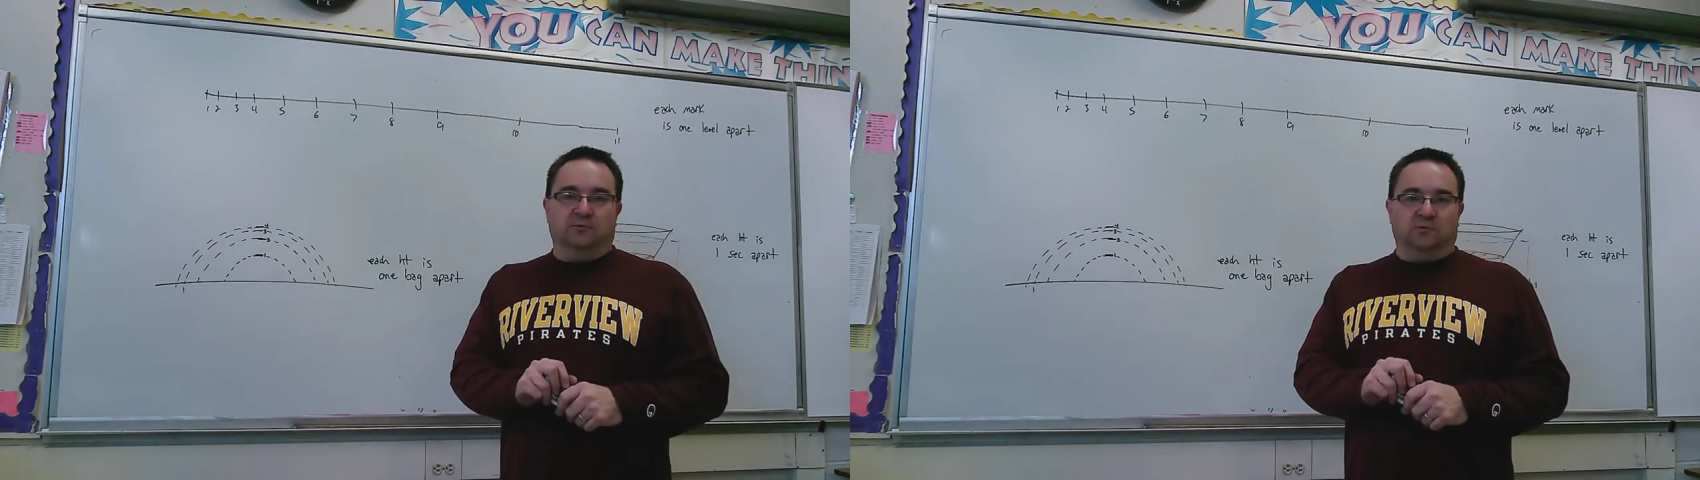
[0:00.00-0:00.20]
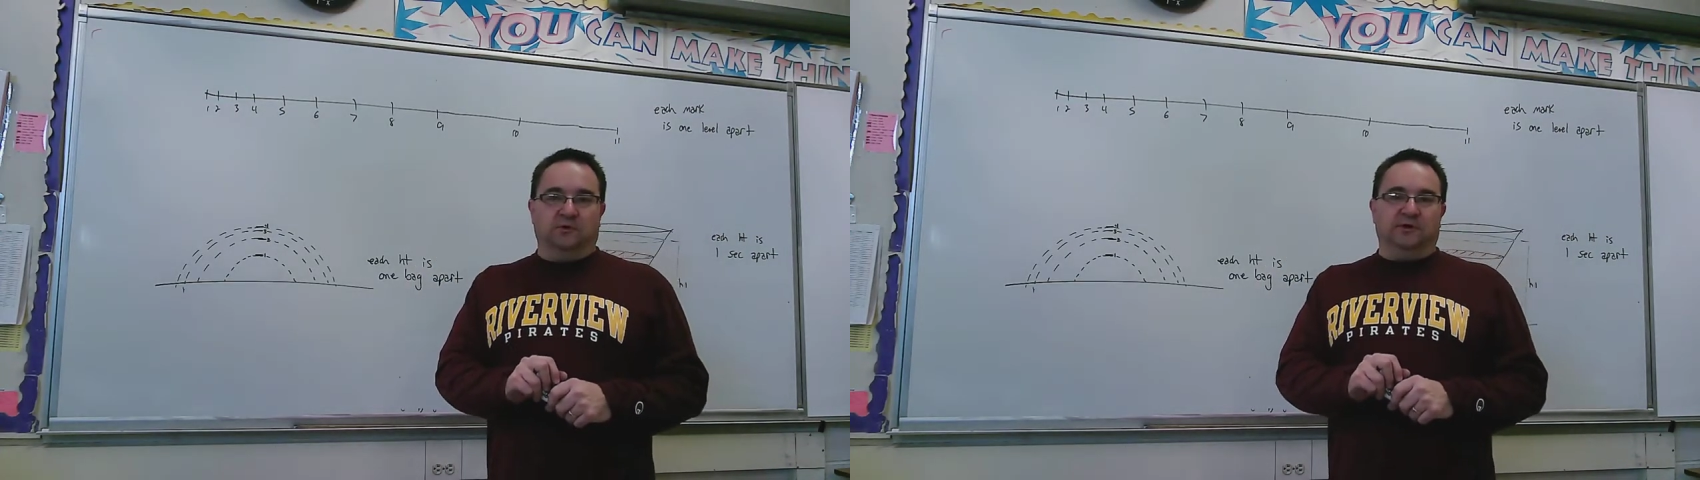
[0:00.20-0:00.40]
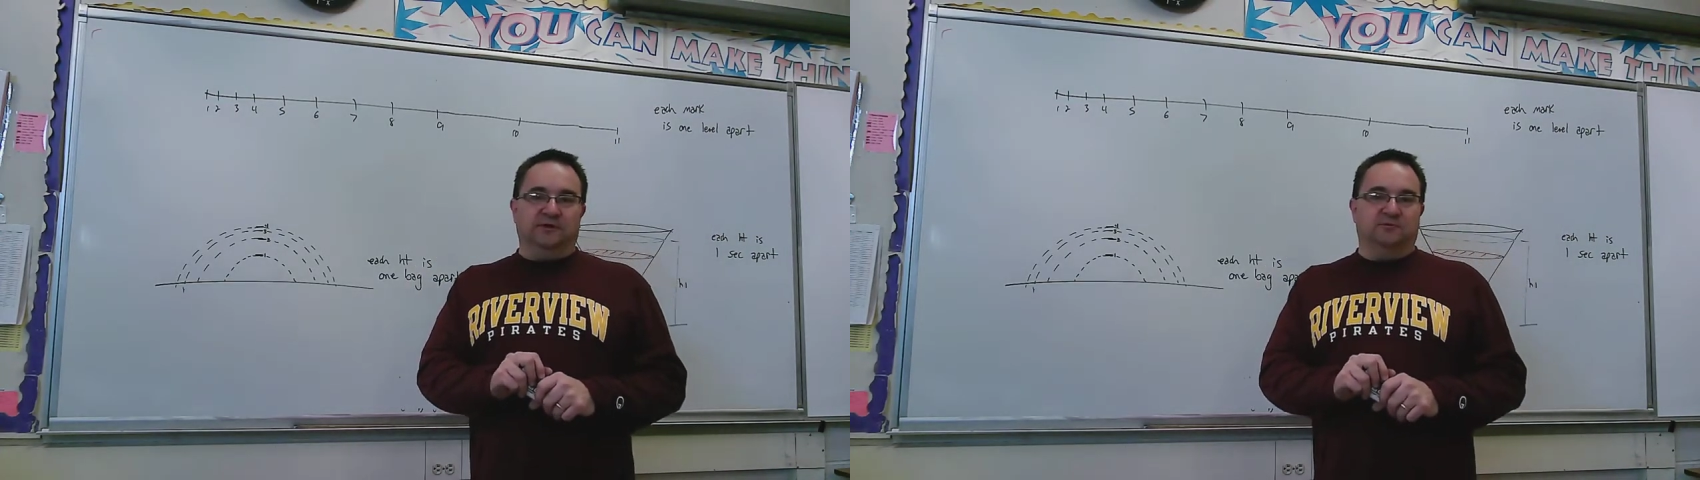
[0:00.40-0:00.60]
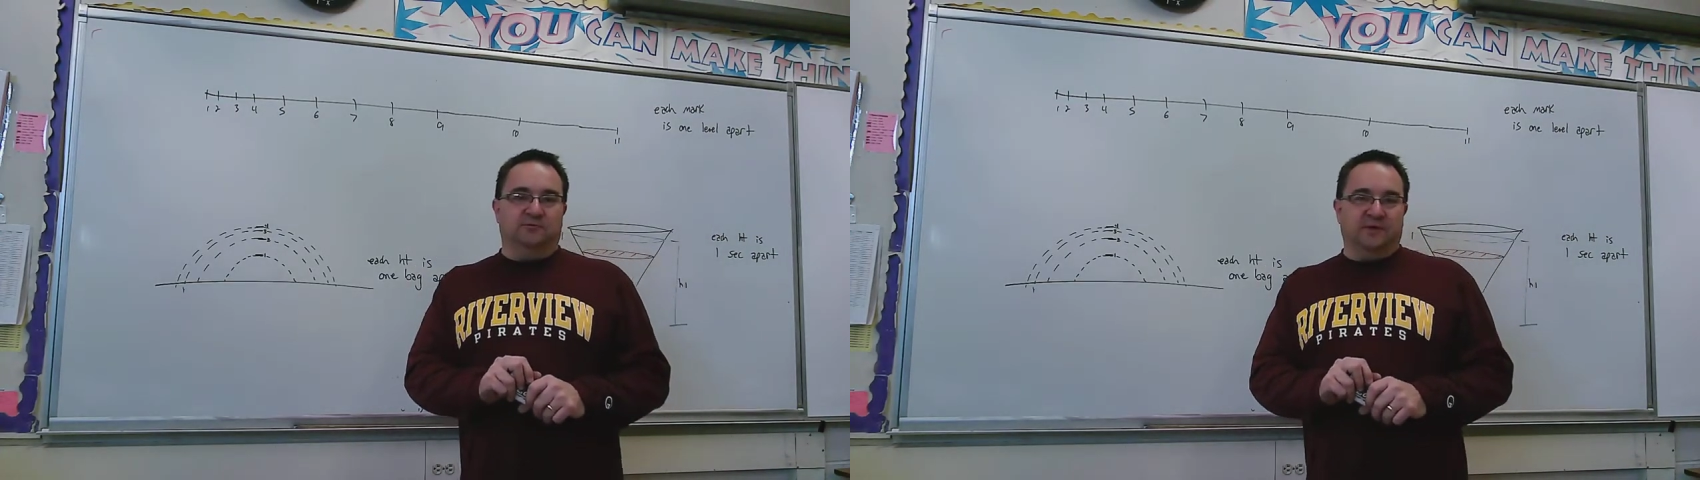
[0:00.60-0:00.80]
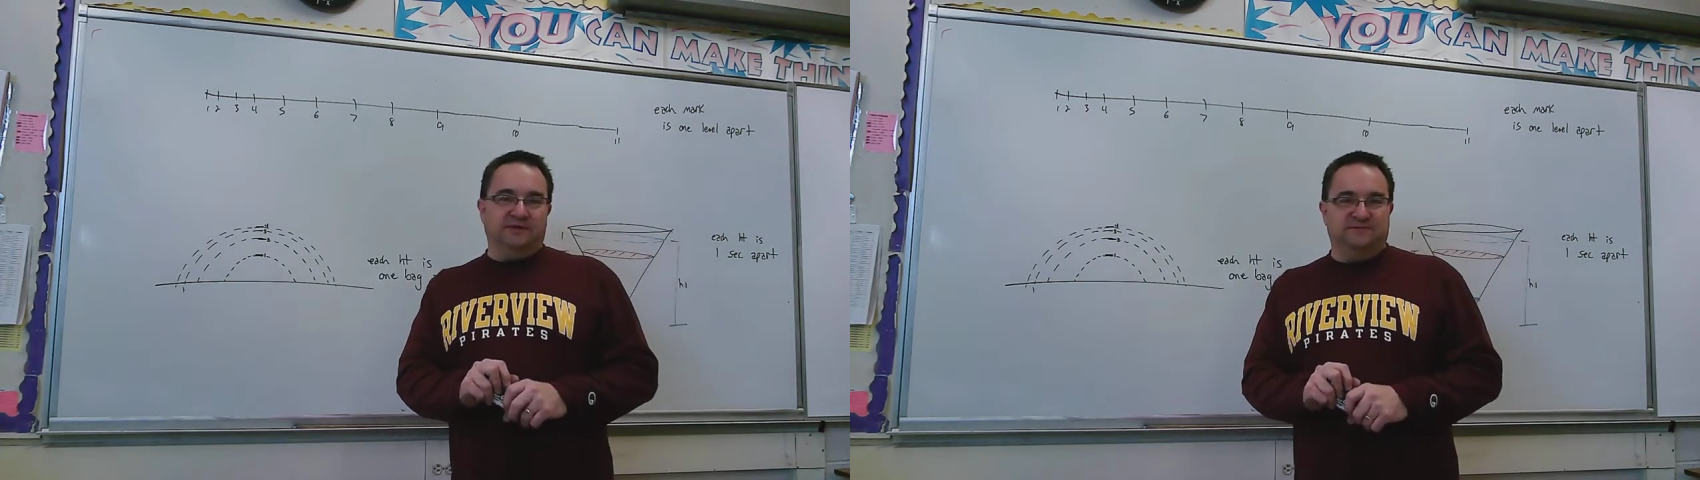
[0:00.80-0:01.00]
related
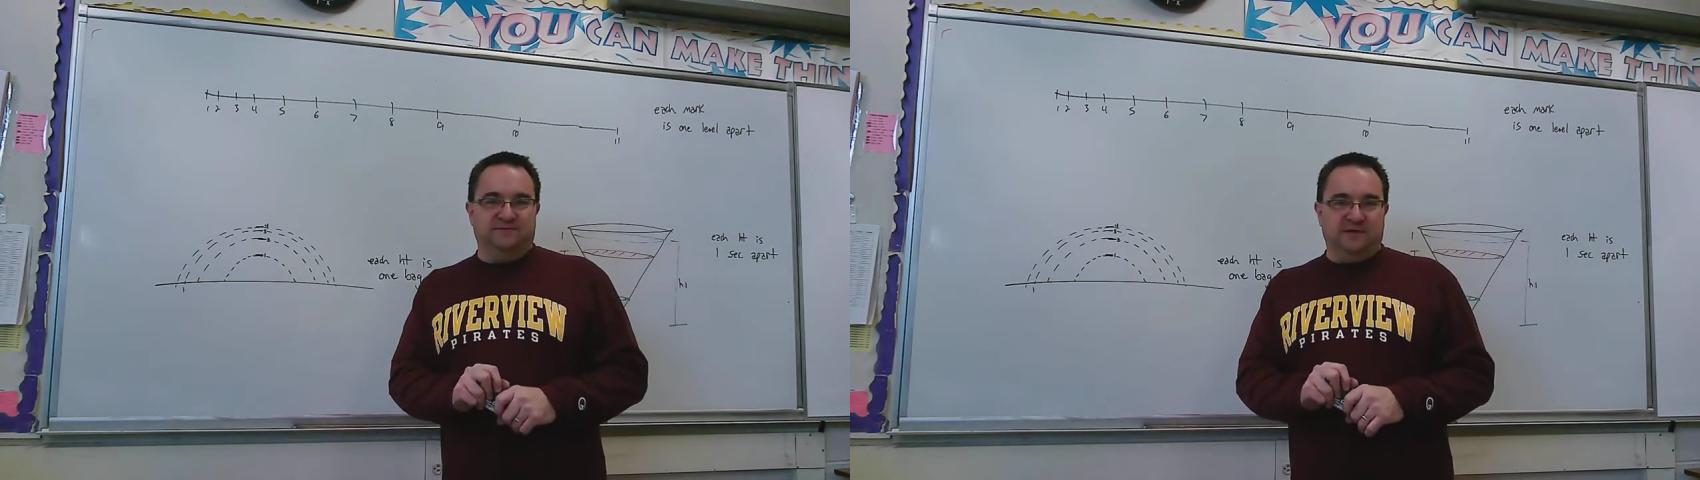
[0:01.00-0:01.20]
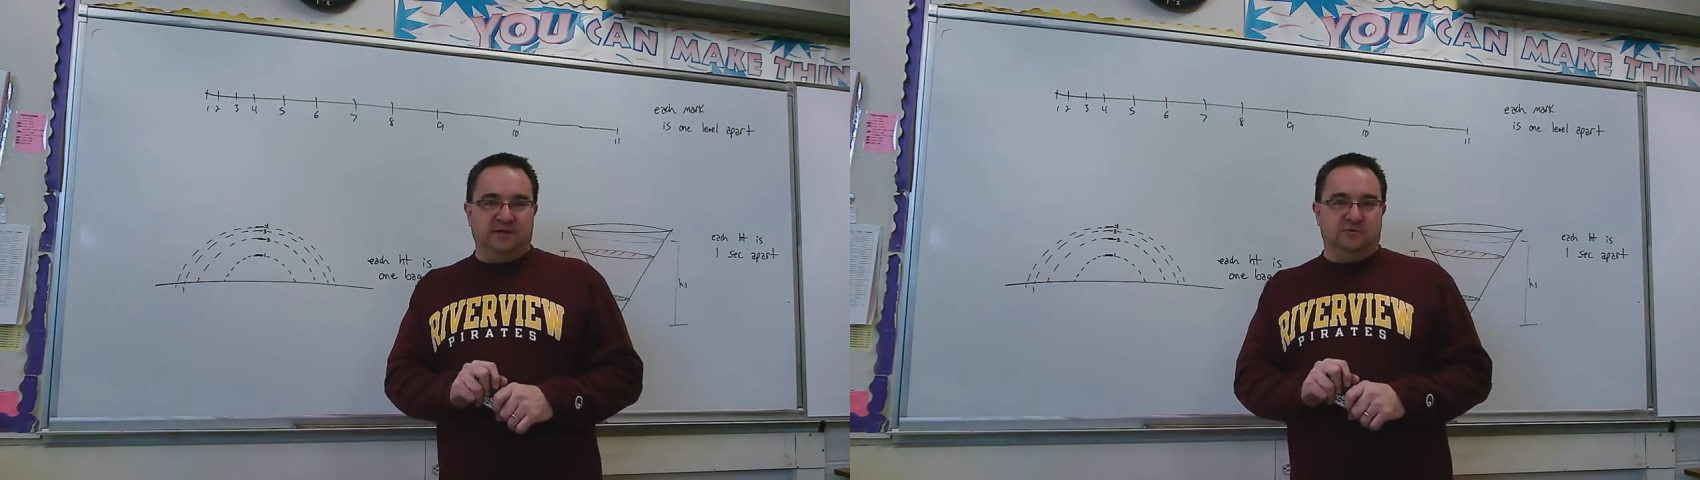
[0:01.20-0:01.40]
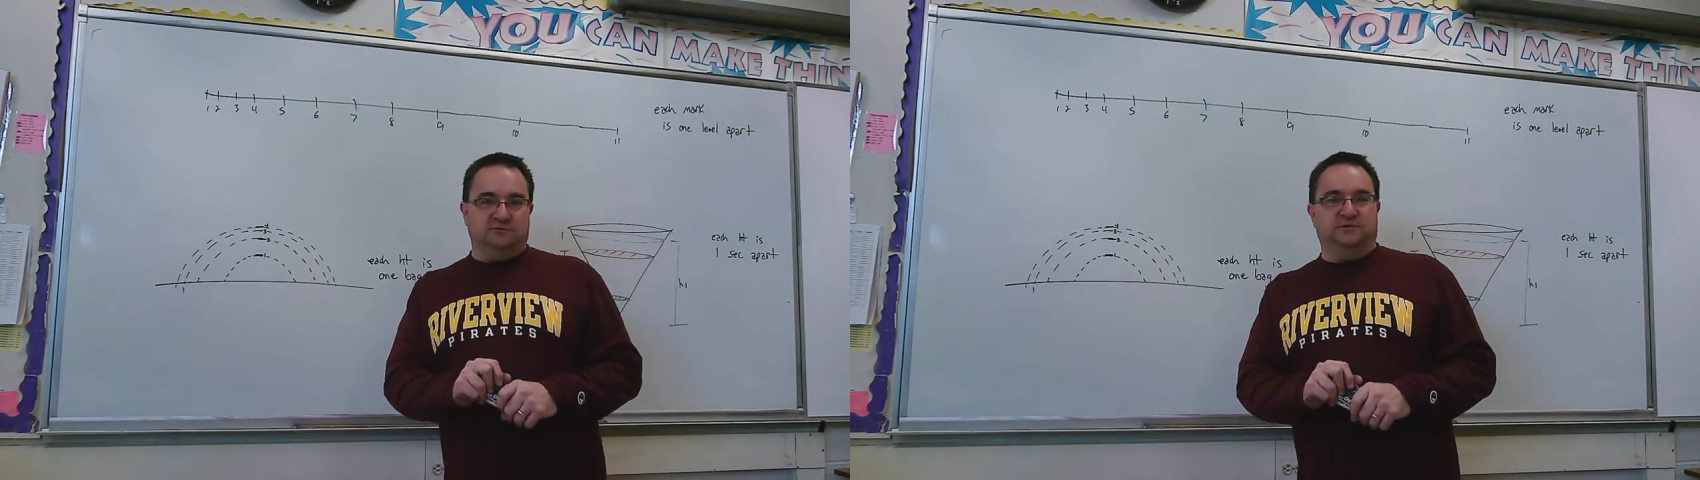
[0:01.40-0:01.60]
rates video